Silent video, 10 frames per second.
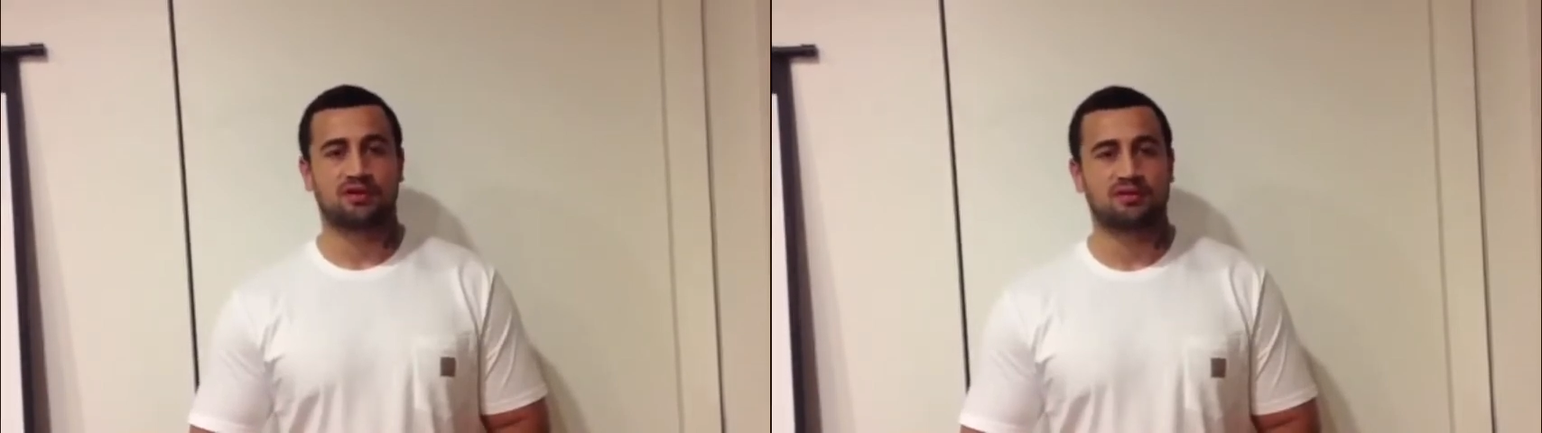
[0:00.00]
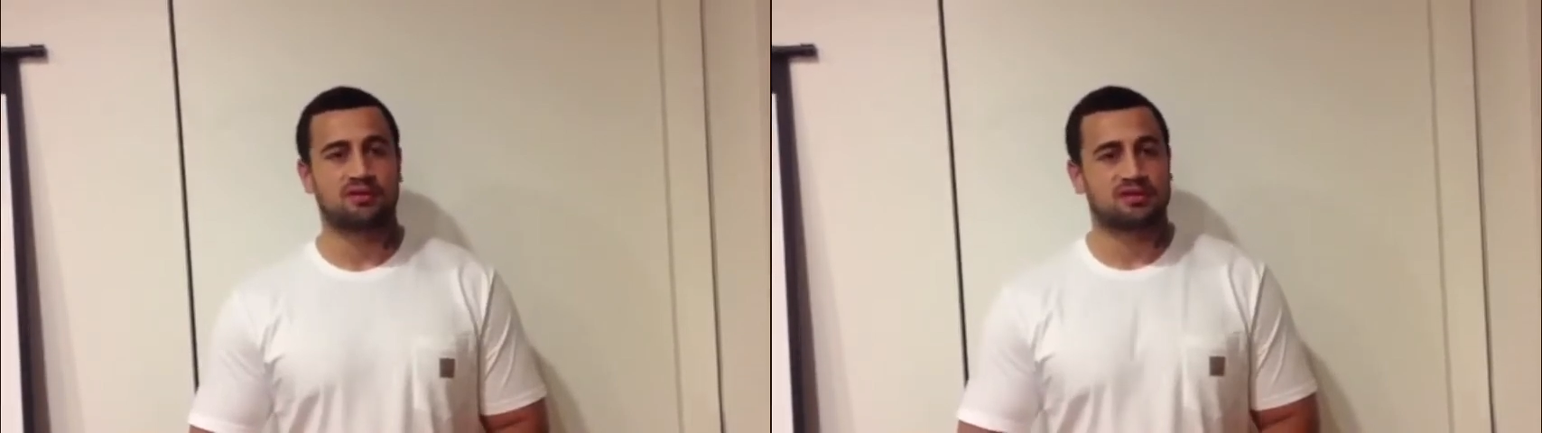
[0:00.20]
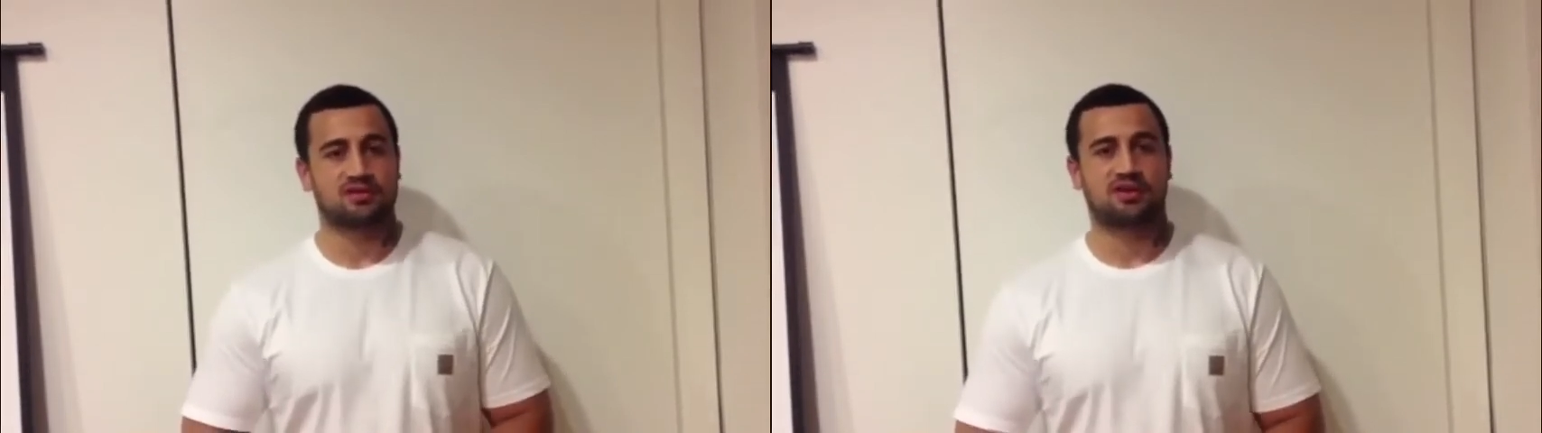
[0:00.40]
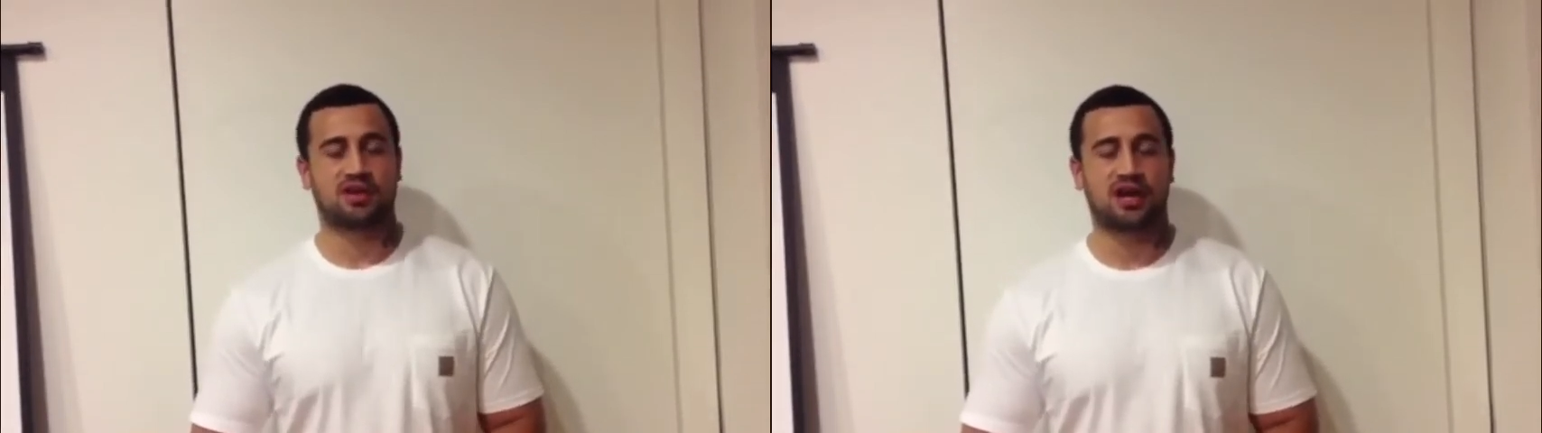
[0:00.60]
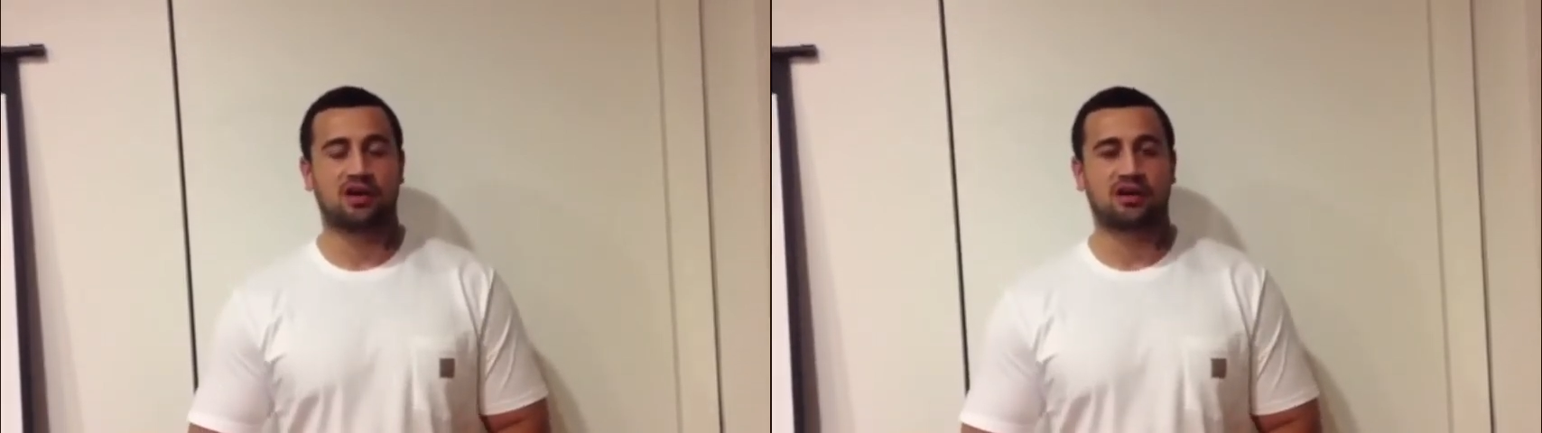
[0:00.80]
it's not a
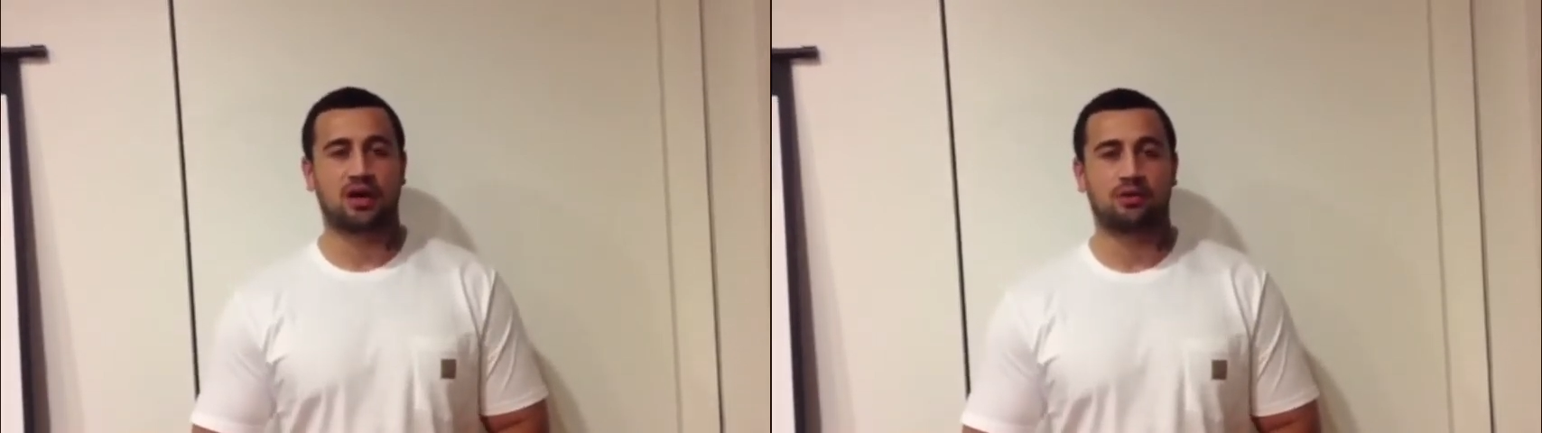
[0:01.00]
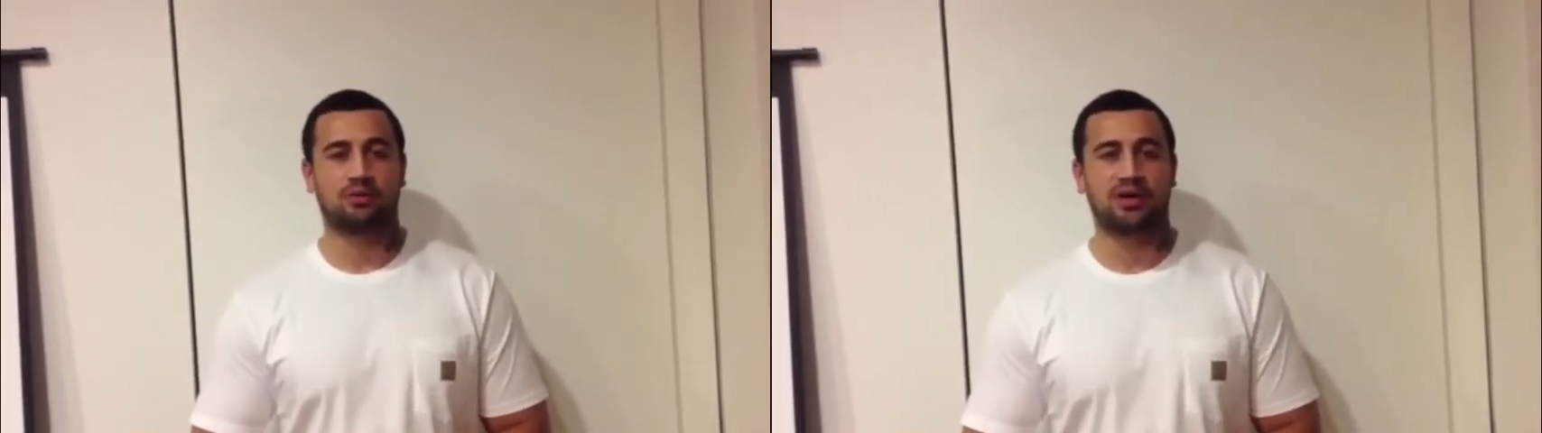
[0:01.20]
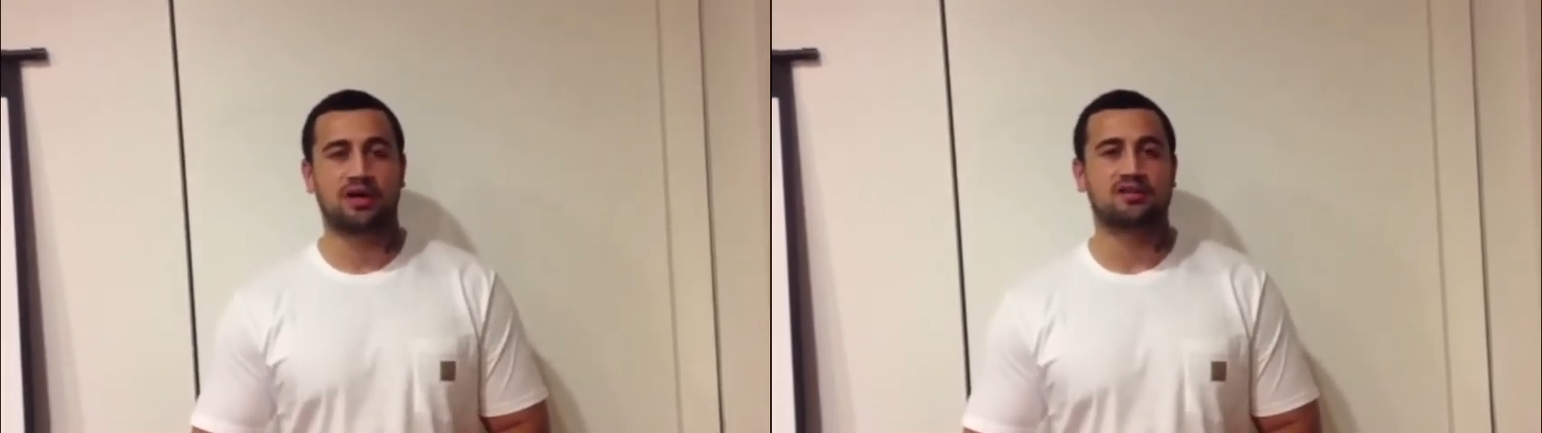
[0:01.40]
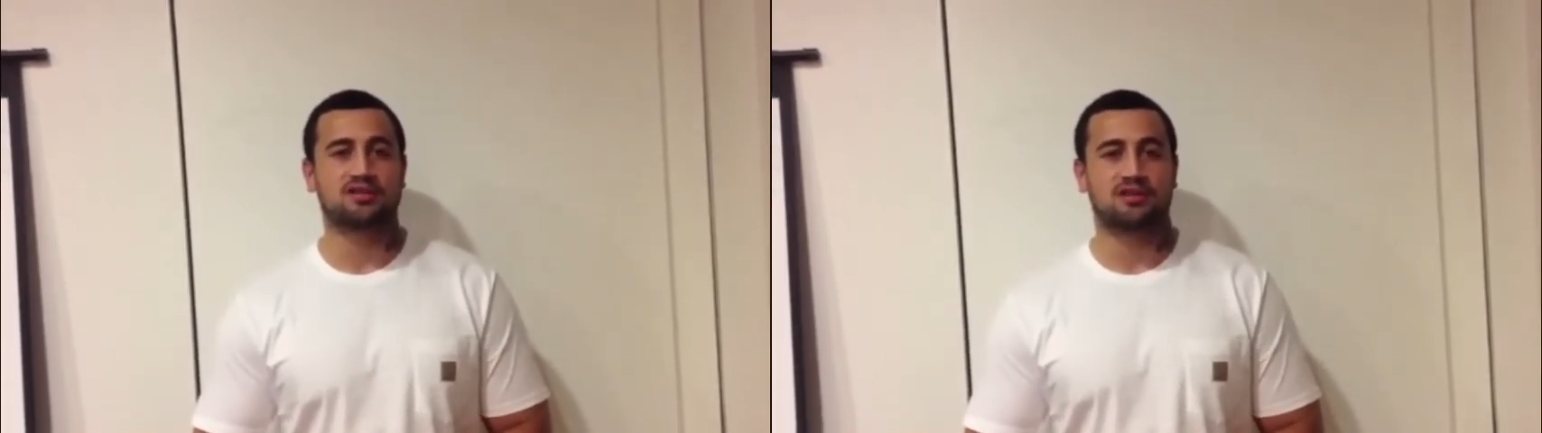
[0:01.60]
coward way out. So,